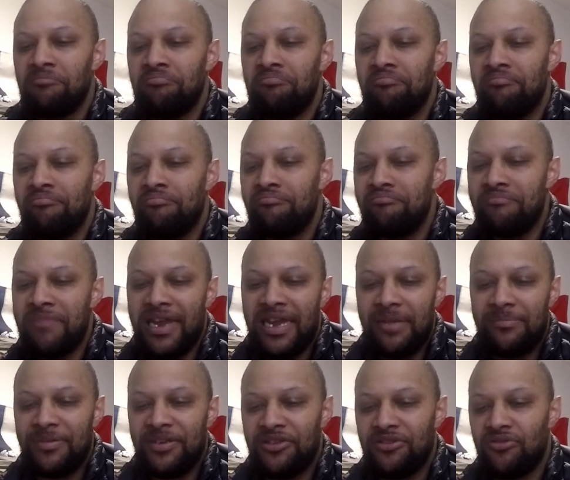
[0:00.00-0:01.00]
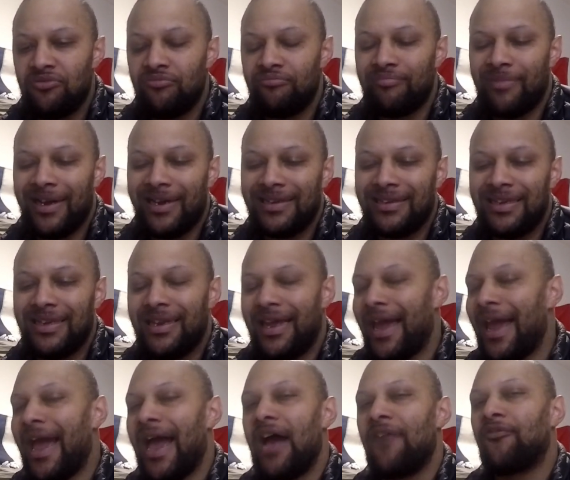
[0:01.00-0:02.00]
maybe you might get
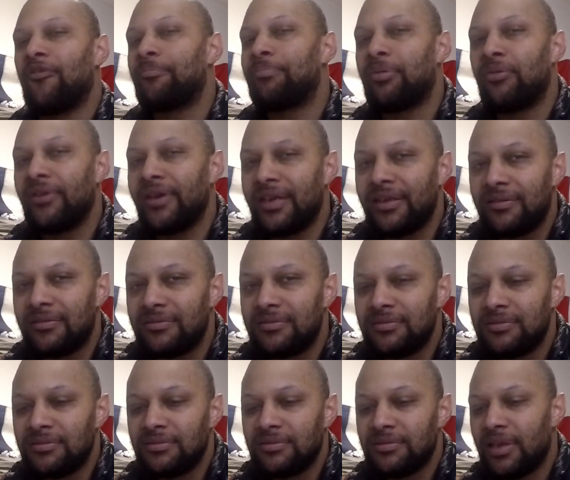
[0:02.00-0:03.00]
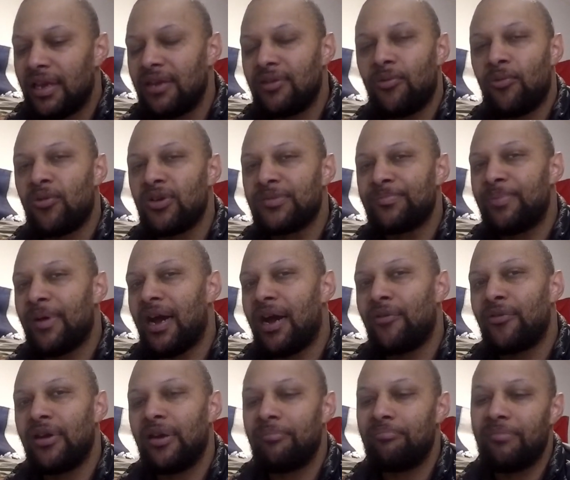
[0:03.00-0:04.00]
half a point in
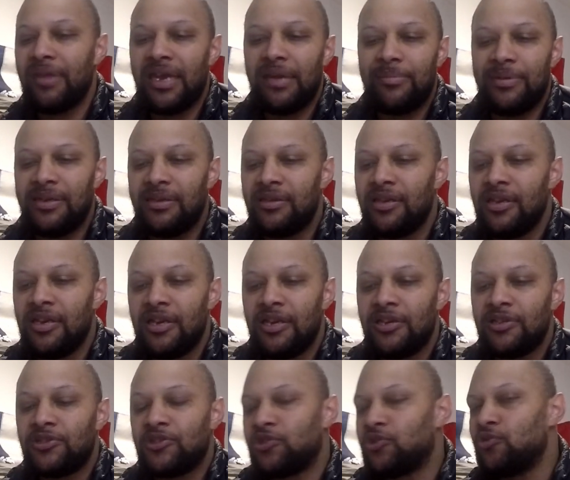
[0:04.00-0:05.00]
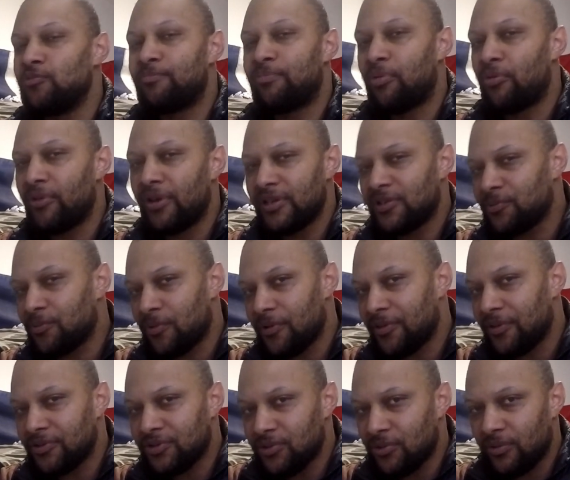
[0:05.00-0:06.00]
horsepower and maybe 2 points worth
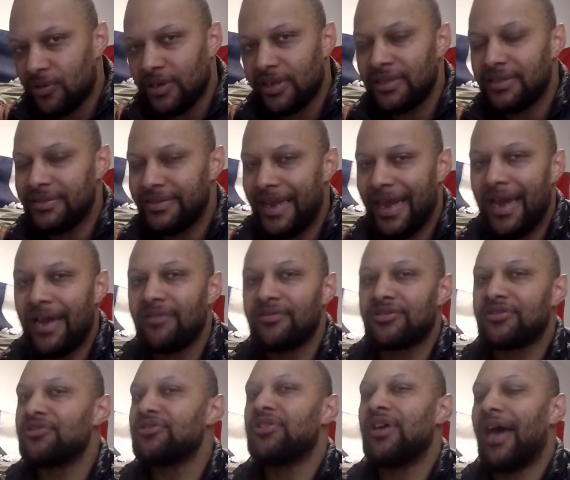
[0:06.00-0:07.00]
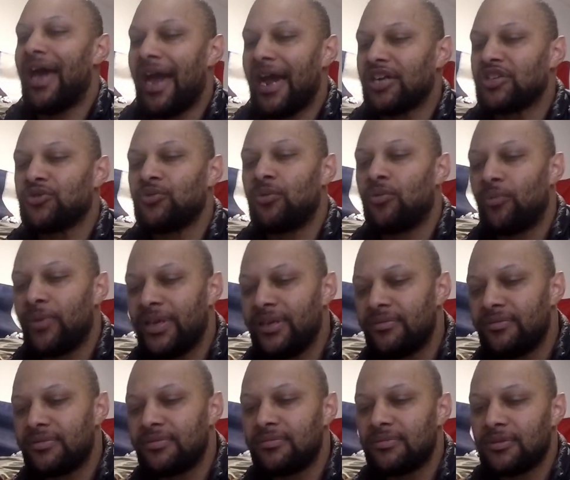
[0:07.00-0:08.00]
of torque down to the actual
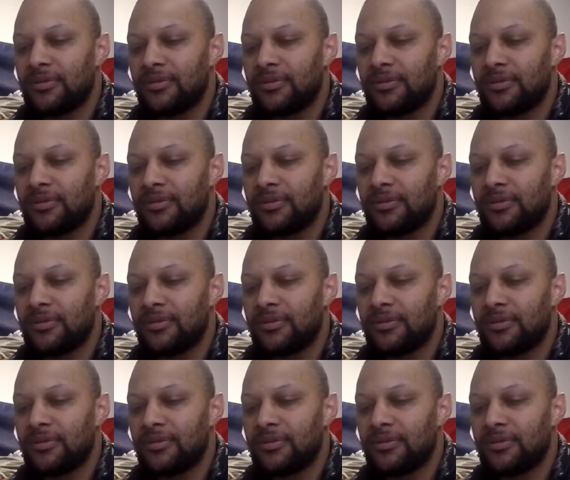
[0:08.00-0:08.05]
wheels.